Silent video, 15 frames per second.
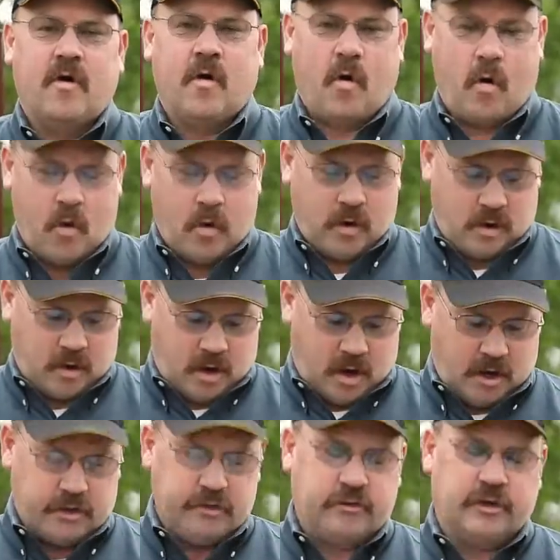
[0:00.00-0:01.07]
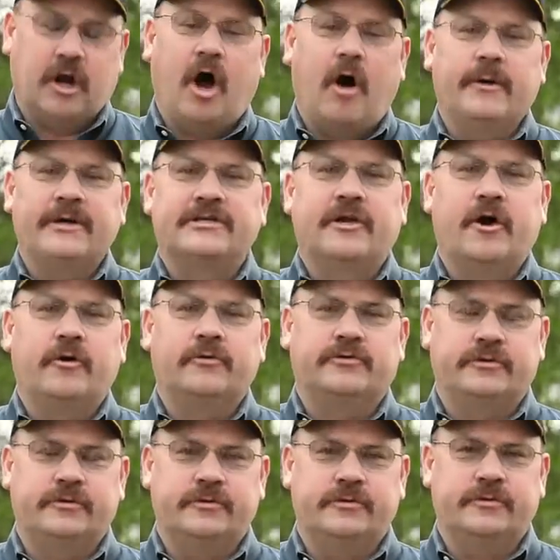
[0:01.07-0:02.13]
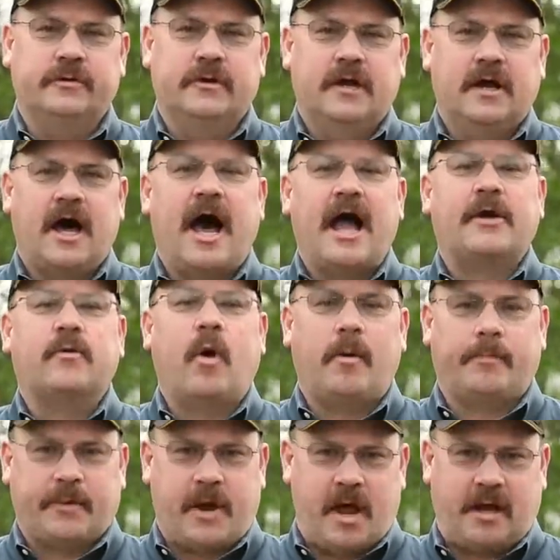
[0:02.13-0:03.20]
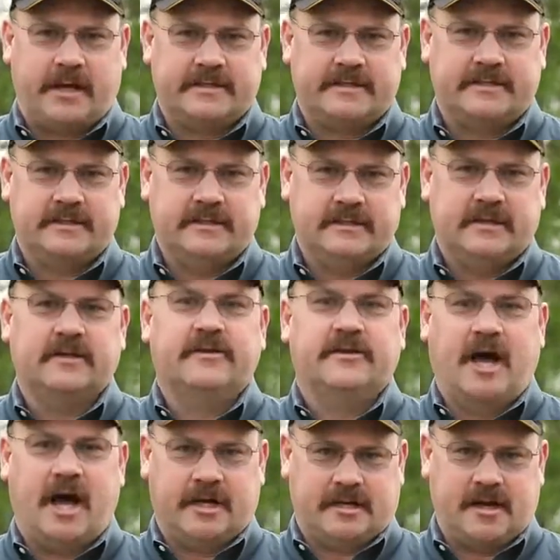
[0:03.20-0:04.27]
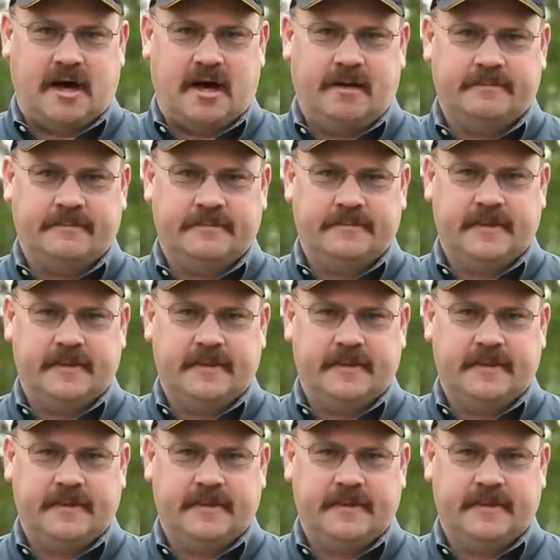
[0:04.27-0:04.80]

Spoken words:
or you can always go to HiQualProducts.com.